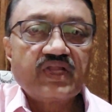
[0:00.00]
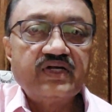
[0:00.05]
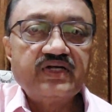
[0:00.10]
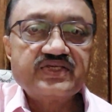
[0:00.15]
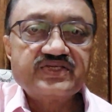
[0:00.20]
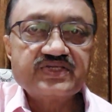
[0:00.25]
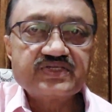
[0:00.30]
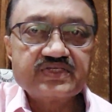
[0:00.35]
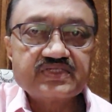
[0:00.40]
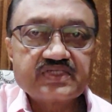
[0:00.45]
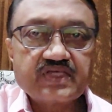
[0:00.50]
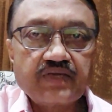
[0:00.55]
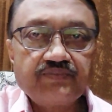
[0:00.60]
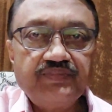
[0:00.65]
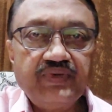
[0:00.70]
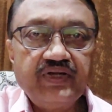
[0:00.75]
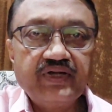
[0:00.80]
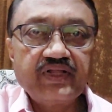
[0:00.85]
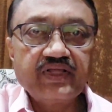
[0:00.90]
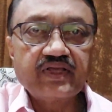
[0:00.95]
decisions have
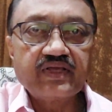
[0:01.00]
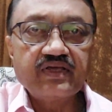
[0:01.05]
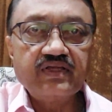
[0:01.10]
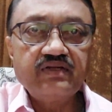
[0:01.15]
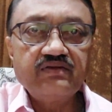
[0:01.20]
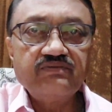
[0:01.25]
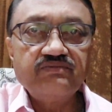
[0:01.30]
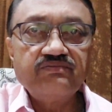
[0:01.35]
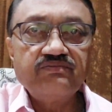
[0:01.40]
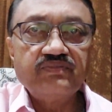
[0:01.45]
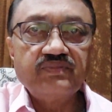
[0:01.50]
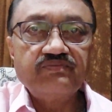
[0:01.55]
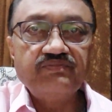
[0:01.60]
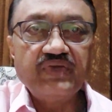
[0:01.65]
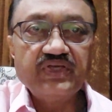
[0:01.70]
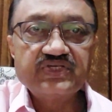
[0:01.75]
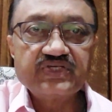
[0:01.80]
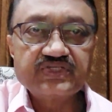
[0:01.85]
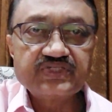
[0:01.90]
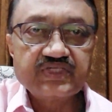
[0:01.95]
been taken.
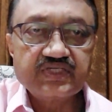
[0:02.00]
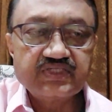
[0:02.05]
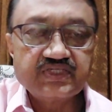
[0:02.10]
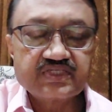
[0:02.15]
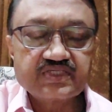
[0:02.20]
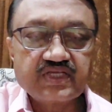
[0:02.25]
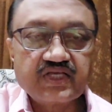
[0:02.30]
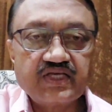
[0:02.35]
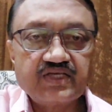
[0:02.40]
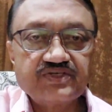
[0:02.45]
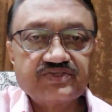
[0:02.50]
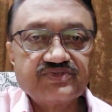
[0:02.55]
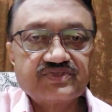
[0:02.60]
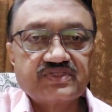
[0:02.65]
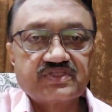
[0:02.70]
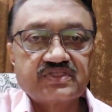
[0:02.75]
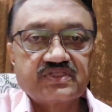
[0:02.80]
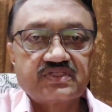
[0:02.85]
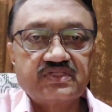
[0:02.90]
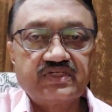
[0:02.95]
Major changes
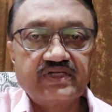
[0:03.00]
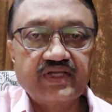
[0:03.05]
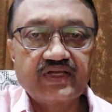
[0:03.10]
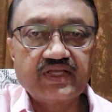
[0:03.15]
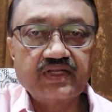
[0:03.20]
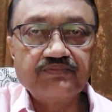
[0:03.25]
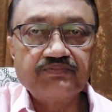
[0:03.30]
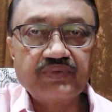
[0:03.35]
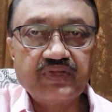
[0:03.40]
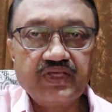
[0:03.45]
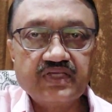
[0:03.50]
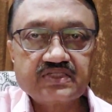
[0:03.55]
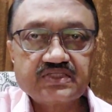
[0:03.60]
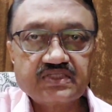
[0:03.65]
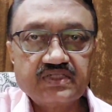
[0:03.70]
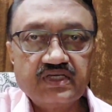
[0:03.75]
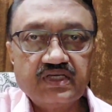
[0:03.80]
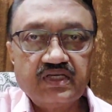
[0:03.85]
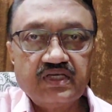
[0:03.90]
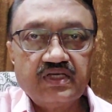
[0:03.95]
has taken
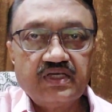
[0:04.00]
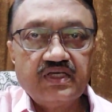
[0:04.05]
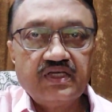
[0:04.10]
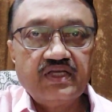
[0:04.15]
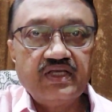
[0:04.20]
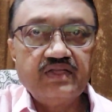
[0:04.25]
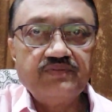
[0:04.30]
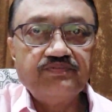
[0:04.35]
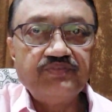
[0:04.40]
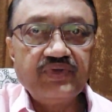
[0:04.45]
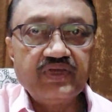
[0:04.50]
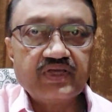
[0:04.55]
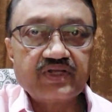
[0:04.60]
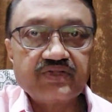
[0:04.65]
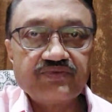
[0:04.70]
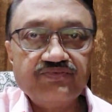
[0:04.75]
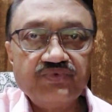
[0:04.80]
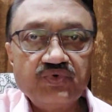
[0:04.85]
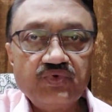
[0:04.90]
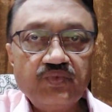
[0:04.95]
place in peer
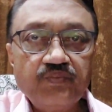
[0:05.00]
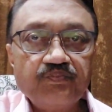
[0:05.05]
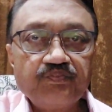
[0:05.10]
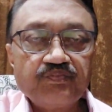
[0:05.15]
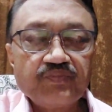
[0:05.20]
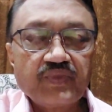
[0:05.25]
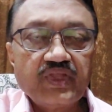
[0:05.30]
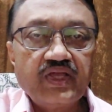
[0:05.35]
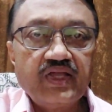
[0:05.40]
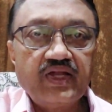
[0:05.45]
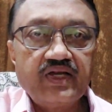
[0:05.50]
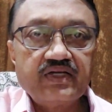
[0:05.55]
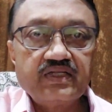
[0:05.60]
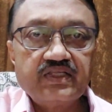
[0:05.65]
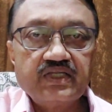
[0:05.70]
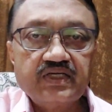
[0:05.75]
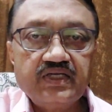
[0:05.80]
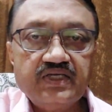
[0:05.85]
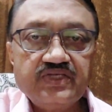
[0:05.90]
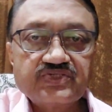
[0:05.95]
review, and
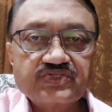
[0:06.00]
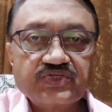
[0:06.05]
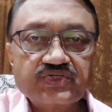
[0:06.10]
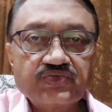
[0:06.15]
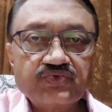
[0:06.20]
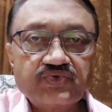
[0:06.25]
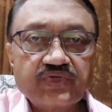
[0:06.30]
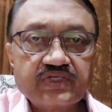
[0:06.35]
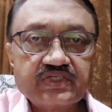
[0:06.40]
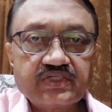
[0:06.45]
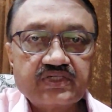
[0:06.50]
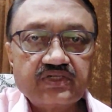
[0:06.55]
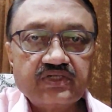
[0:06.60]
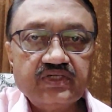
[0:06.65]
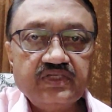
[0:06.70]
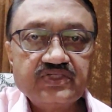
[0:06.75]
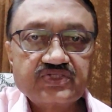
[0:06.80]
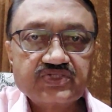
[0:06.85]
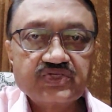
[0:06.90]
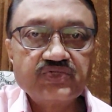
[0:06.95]
the
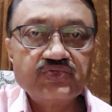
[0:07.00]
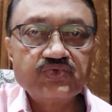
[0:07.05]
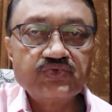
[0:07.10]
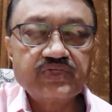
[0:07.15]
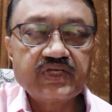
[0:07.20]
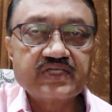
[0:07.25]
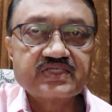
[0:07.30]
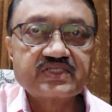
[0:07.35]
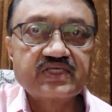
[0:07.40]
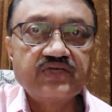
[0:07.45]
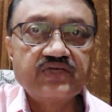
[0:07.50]
institute has